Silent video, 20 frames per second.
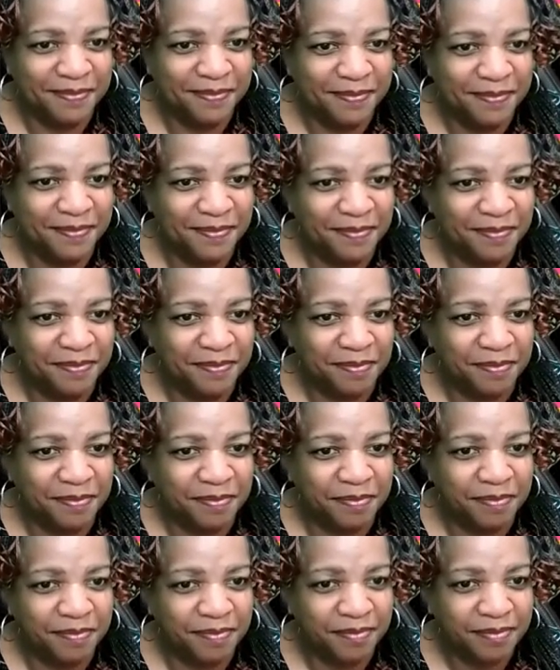
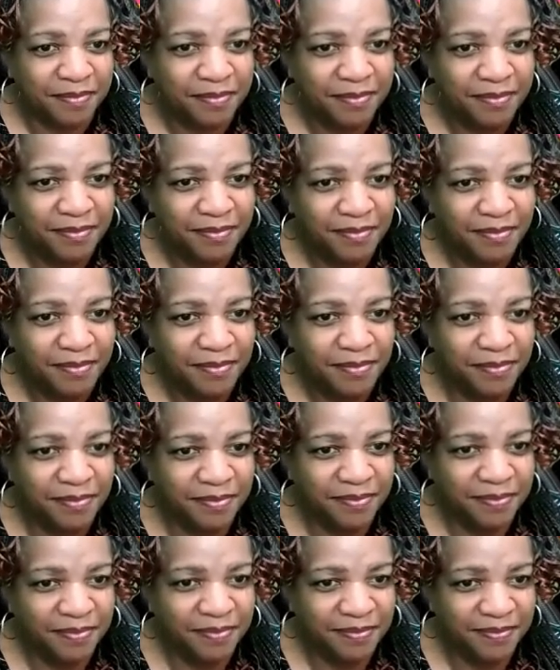
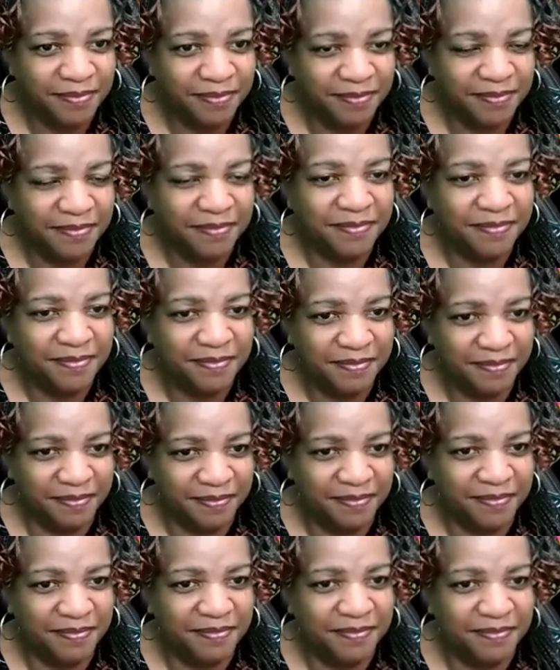
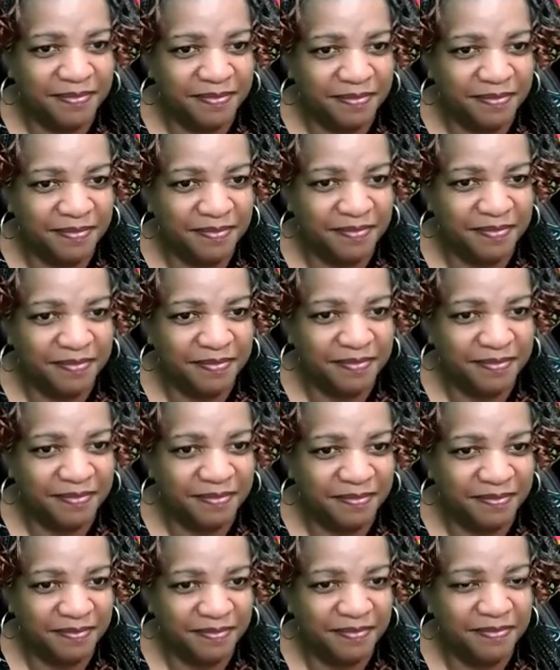
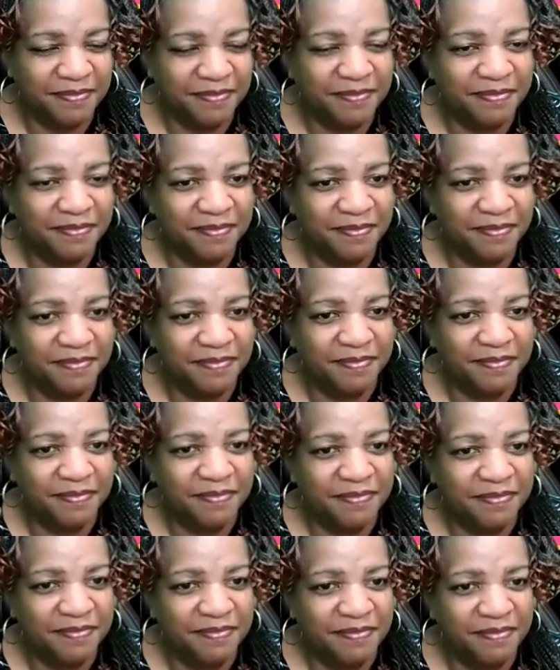
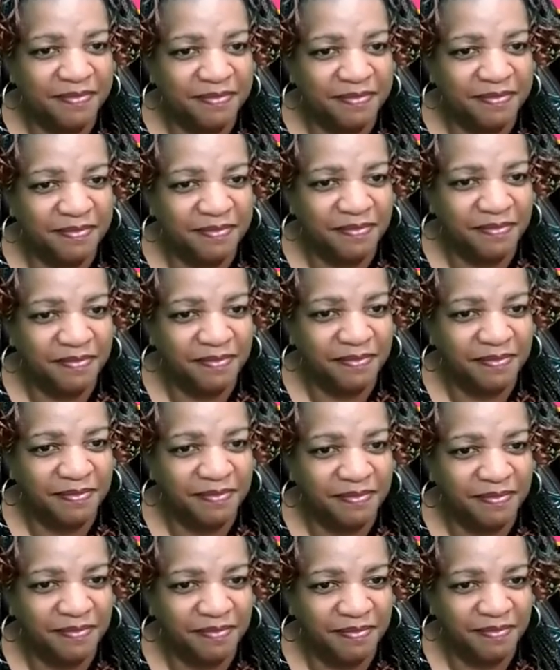
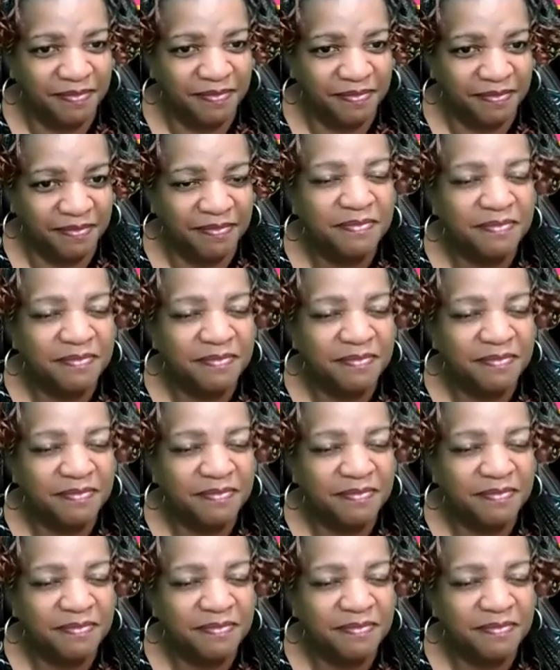(silent)